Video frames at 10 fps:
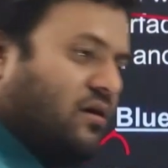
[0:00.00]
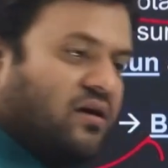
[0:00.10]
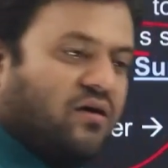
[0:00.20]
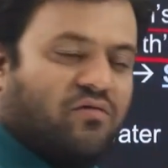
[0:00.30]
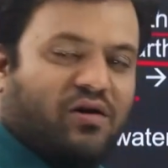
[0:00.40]

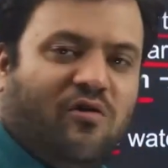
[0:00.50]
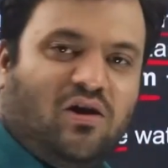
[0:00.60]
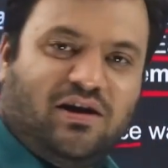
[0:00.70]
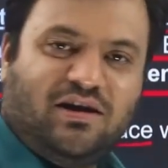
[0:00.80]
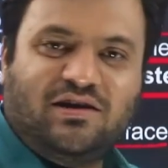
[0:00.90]
We have
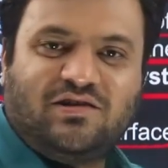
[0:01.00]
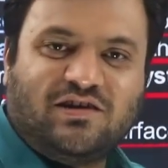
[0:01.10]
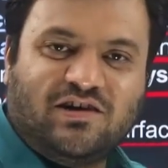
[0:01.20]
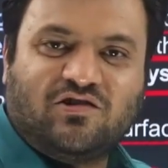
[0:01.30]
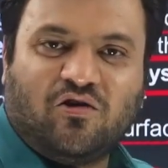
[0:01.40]
already
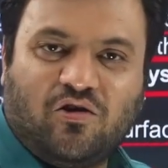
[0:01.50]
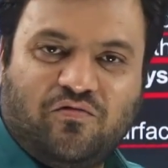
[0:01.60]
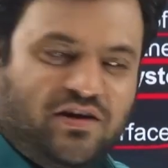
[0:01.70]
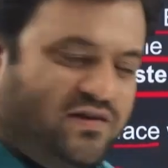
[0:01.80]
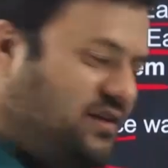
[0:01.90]
discussed all of
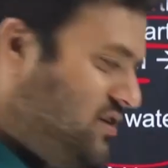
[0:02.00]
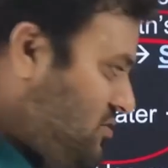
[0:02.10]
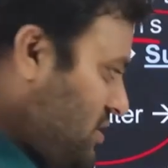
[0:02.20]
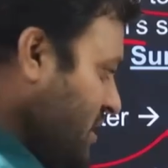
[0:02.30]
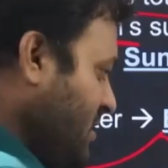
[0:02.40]
these things.
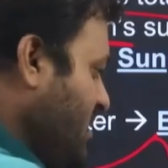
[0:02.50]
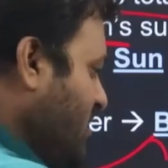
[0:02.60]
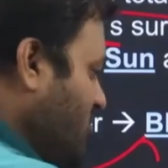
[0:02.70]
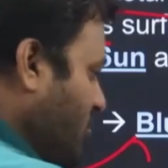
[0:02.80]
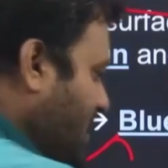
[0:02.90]
Okay,
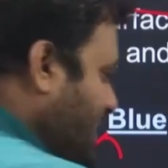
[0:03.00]
so when there is